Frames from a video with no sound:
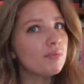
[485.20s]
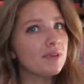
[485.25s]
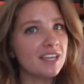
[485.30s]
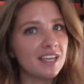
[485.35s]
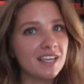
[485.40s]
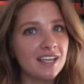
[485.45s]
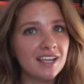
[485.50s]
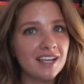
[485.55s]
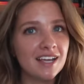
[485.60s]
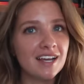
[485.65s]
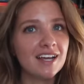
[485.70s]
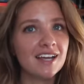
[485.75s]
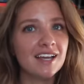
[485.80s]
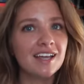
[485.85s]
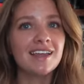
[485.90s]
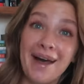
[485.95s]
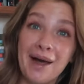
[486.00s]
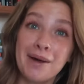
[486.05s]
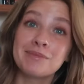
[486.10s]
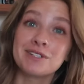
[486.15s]
me,
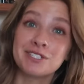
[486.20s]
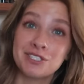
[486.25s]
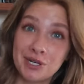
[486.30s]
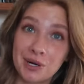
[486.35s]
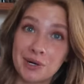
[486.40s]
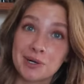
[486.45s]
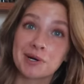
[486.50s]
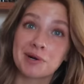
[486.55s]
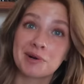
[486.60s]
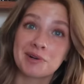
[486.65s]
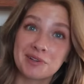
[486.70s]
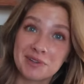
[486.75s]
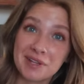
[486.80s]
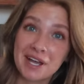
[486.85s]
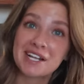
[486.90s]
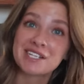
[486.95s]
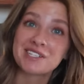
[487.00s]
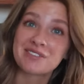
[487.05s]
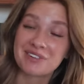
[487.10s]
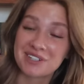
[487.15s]
I'm a shark girl,
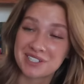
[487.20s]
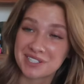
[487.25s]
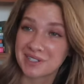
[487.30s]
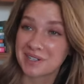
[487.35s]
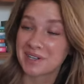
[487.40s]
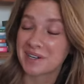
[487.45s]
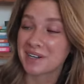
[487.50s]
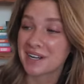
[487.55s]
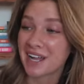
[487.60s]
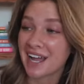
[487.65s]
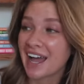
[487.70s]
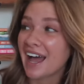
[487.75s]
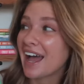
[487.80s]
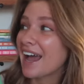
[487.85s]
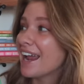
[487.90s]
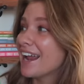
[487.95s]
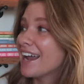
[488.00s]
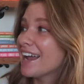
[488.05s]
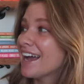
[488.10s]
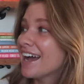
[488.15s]
that's for sure.
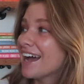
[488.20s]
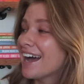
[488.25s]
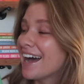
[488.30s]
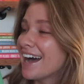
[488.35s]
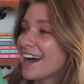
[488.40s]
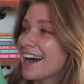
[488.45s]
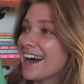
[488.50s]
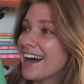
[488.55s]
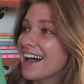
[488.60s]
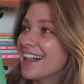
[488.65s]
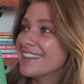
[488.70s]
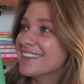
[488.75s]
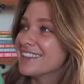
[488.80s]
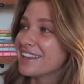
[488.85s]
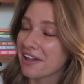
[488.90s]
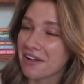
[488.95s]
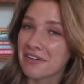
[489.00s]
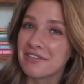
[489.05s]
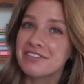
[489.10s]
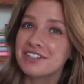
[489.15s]
I
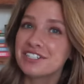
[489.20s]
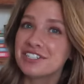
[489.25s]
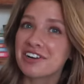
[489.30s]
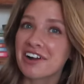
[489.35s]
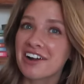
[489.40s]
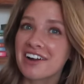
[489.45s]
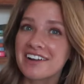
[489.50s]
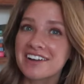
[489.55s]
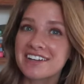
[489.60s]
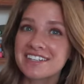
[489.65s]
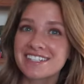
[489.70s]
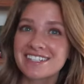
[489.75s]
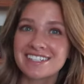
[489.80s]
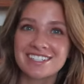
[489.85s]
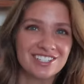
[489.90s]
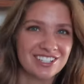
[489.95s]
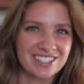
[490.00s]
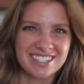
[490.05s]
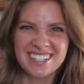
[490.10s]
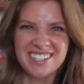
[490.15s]
love sharks
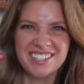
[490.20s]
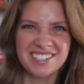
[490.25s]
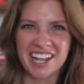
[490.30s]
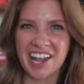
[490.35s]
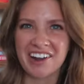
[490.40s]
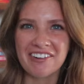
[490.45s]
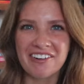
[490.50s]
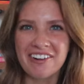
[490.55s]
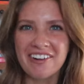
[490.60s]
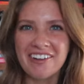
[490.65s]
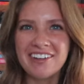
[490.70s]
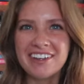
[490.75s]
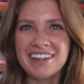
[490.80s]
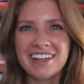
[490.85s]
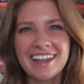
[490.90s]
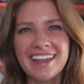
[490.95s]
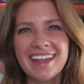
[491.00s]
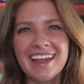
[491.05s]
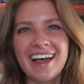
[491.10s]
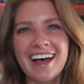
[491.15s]
just in general.
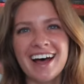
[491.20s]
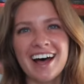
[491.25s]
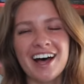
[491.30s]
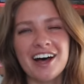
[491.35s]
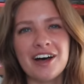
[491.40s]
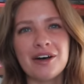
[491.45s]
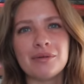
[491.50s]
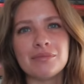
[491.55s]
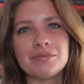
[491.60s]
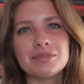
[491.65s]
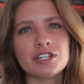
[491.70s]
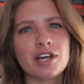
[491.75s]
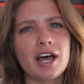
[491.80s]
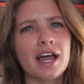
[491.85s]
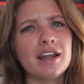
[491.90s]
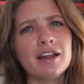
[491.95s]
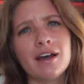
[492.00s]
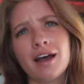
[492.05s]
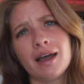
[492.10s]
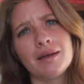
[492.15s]
So
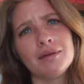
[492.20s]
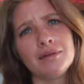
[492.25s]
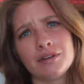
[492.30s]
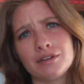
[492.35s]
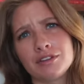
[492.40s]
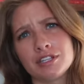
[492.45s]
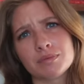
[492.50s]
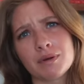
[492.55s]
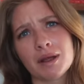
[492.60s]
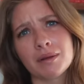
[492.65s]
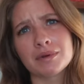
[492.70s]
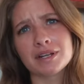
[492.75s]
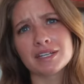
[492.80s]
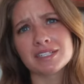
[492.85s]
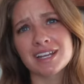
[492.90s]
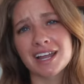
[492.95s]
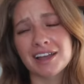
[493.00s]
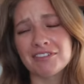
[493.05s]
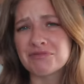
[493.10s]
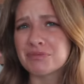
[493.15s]
I know this probably
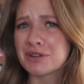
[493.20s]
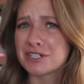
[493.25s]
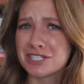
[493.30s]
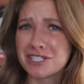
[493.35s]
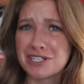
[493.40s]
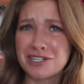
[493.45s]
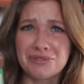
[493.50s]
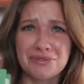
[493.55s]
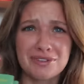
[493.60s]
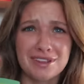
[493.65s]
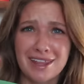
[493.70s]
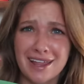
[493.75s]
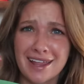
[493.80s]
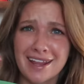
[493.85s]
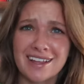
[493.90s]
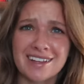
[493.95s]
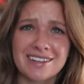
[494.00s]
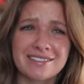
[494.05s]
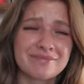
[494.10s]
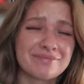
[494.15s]
doesn't have much to do with
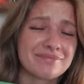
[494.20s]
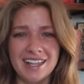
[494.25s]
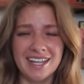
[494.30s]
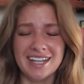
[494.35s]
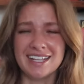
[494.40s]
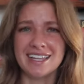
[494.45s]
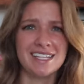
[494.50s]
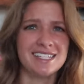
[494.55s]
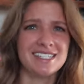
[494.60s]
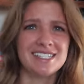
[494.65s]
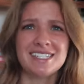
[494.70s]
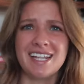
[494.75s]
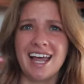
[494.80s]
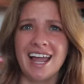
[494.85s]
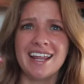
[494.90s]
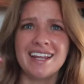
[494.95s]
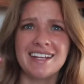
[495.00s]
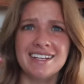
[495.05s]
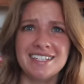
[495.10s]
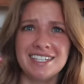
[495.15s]
like the
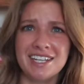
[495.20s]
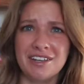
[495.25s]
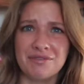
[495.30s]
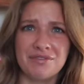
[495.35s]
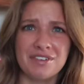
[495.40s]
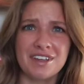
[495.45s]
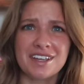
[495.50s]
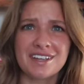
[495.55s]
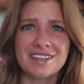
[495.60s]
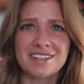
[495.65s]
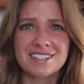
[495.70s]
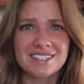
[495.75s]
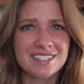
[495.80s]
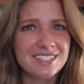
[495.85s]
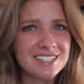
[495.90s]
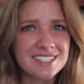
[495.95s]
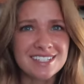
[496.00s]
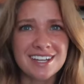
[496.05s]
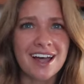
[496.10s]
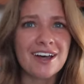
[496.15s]
scientific
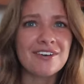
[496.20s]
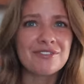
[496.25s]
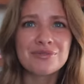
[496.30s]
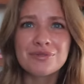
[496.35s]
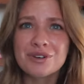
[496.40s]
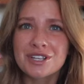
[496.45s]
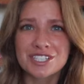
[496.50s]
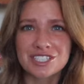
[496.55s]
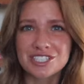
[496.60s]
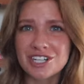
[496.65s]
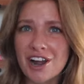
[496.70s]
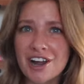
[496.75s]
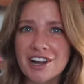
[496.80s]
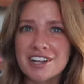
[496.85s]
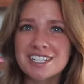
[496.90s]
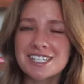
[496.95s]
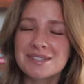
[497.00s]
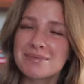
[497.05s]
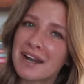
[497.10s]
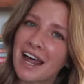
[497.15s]
stuff with
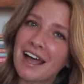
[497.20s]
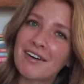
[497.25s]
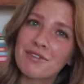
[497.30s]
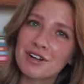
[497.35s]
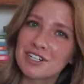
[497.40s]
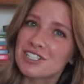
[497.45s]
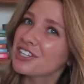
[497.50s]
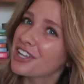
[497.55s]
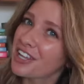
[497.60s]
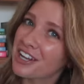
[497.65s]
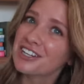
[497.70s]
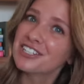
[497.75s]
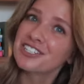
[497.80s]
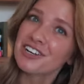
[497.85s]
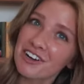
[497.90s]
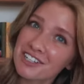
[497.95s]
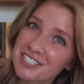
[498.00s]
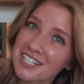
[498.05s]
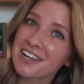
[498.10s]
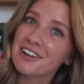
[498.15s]
sharks, but I've watched a lot of
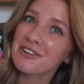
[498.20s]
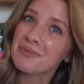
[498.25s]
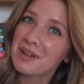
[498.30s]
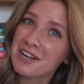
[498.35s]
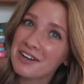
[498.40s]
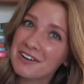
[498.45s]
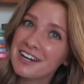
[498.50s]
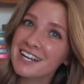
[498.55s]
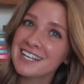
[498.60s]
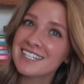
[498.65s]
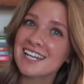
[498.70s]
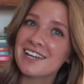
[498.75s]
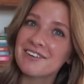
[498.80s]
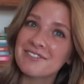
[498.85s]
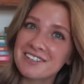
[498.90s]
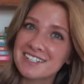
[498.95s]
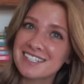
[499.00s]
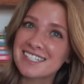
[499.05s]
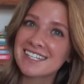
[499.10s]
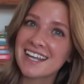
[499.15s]
shark documentaries, I
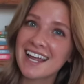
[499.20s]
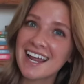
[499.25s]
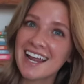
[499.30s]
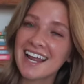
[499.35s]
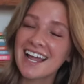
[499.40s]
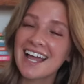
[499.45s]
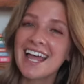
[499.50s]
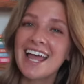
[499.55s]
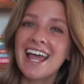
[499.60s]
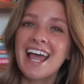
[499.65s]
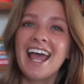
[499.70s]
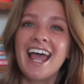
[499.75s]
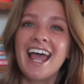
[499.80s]
will say.